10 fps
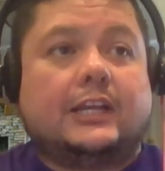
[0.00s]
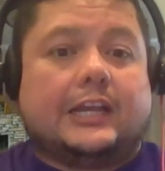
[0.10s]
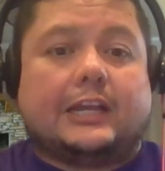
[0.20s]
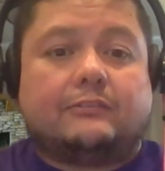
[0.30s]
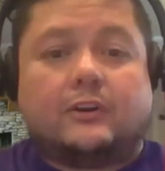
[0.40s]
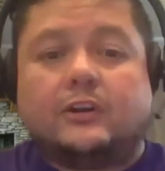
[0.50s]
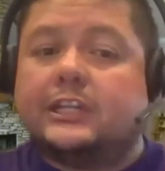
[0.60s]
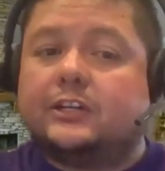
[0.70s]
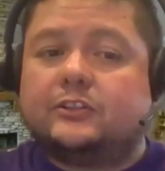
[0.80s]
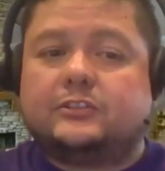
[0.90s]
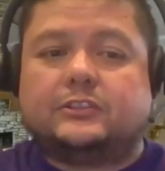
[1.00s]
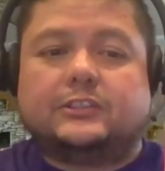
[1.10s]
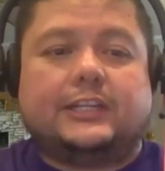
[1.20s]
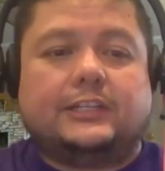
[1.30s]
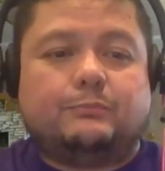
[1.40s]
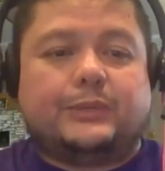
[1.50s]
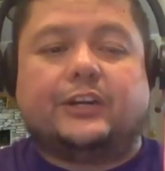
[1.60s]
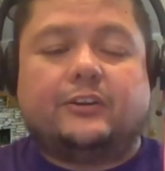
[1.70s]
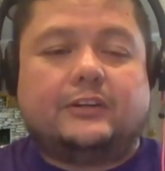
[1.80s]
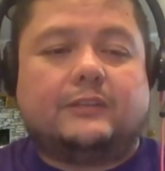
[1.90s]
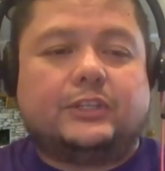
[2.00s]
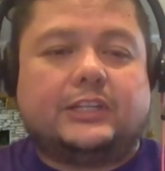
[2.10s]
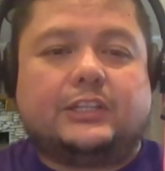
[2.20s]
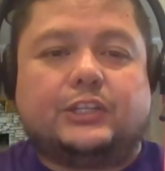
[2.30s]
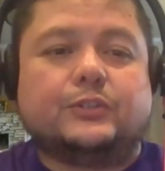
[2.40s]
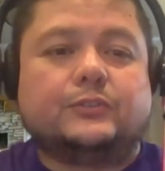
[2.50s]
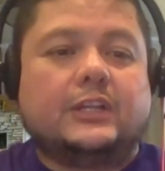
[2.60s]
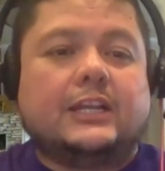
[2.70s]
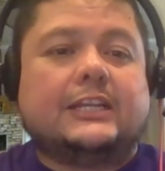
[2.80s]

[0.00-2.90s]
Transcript: I have heard leaders today, Peter, I'm looking at you,